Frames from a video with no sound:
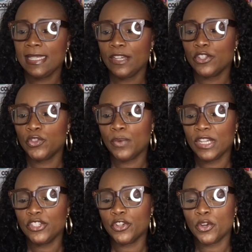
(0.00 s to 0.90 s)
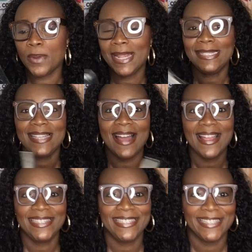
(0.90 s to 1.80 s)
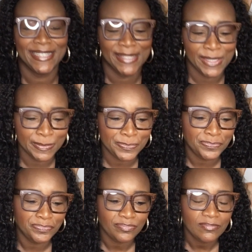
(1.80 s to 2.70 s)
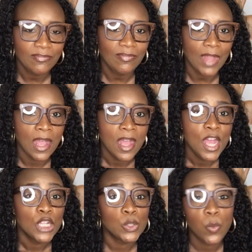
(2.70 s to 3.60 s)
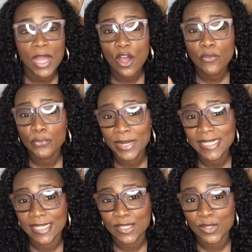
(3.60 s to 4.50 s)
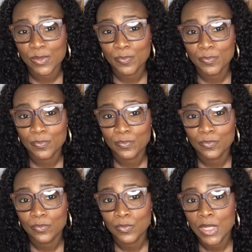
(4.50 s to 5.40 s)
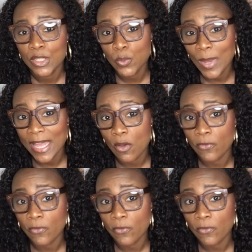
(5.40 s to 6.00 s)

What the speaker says: here, trust your crazy ideas. 12 reasons. 12